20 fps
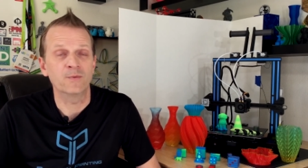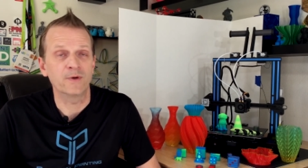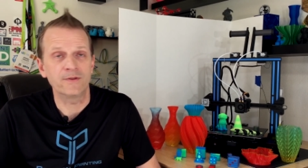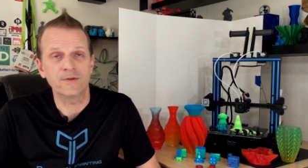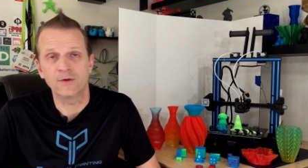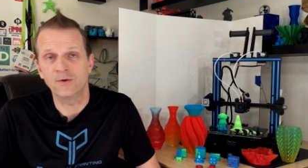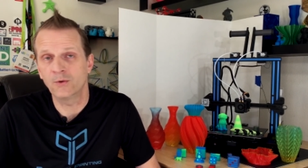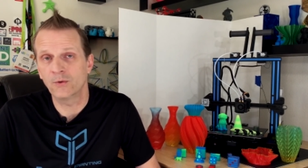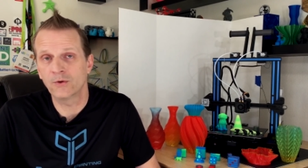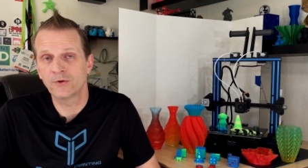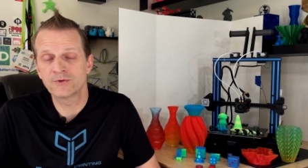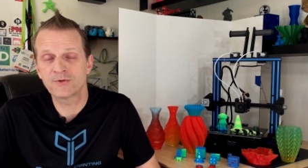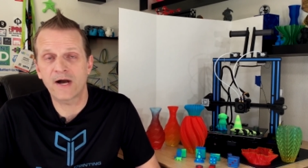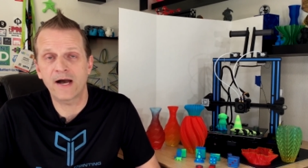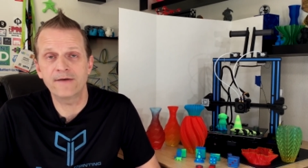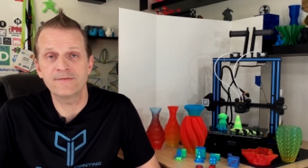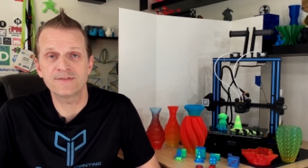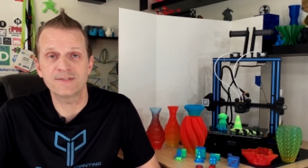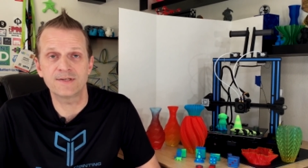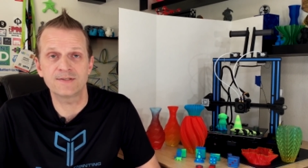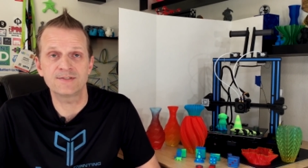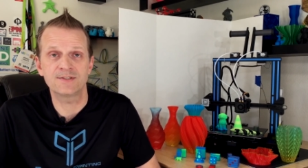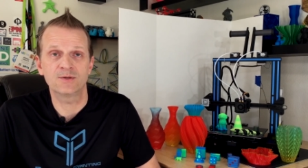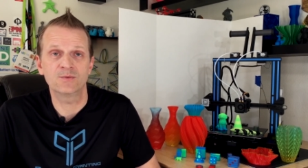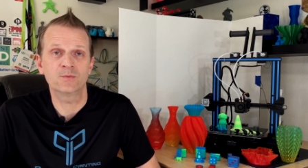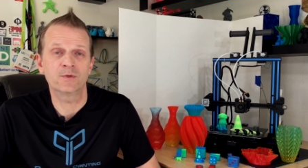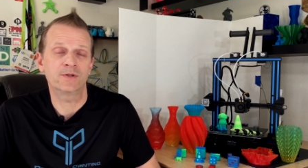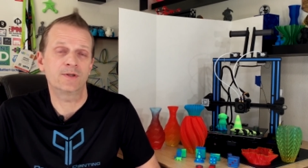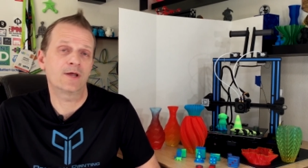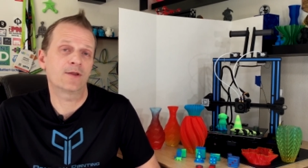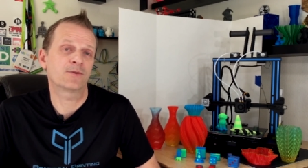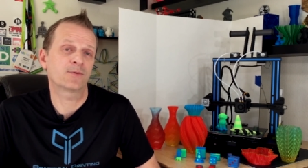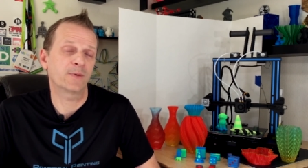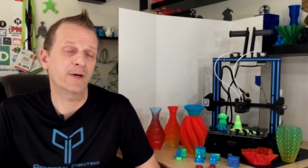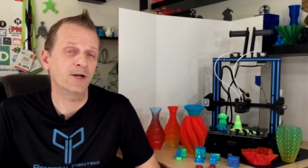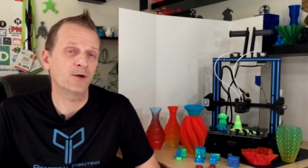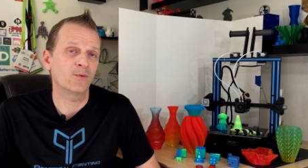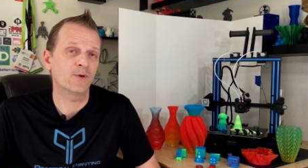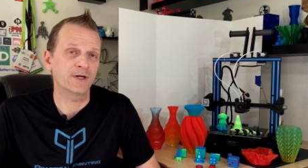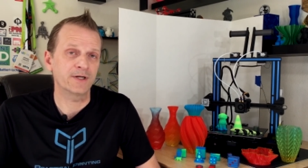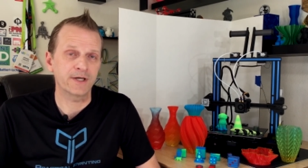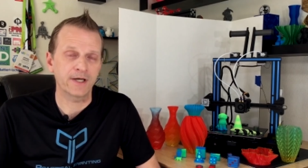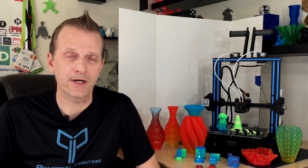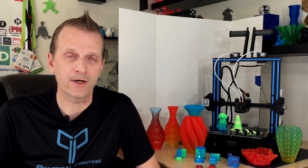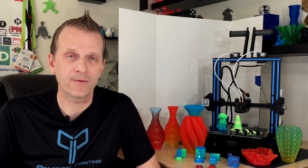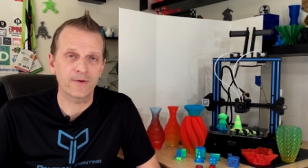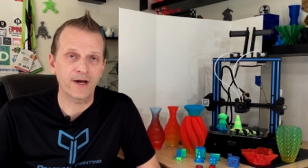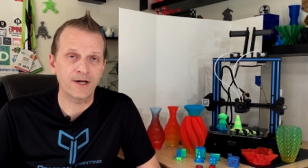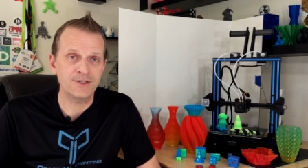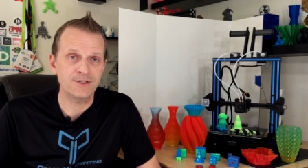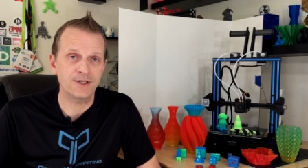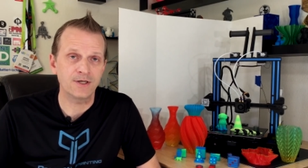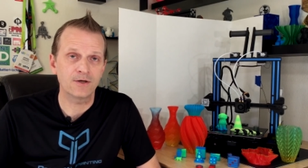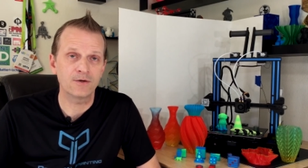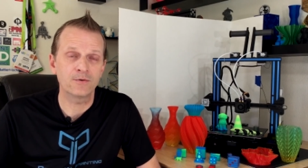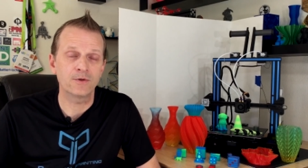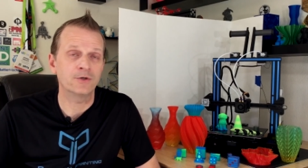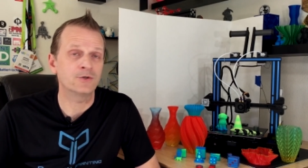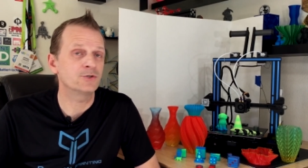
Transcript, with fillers: And with the dual drive system, with that 3 to 1 gear ratio,